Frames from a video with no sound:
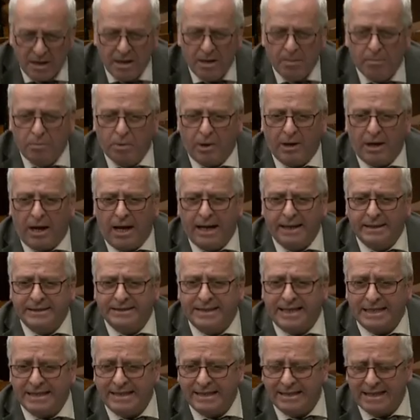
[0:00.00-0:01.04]
But I
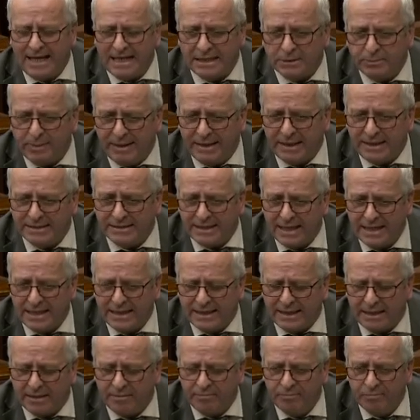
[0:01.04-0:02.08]
said it here last week, and I say it
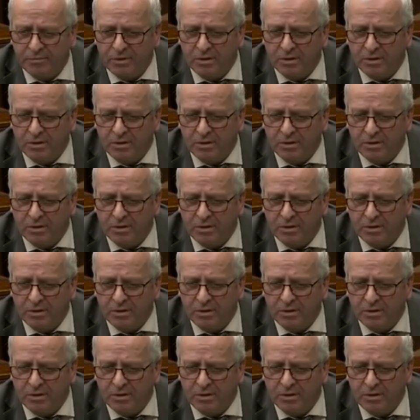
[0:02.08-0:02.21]
again.